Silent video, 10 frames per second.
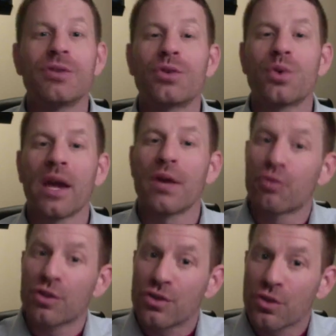into a
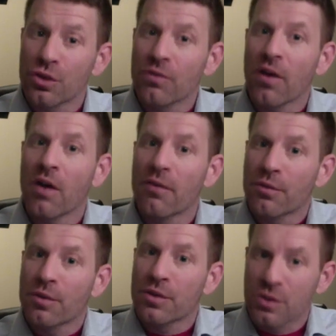reserve of
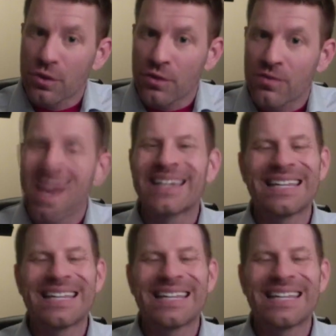the reserves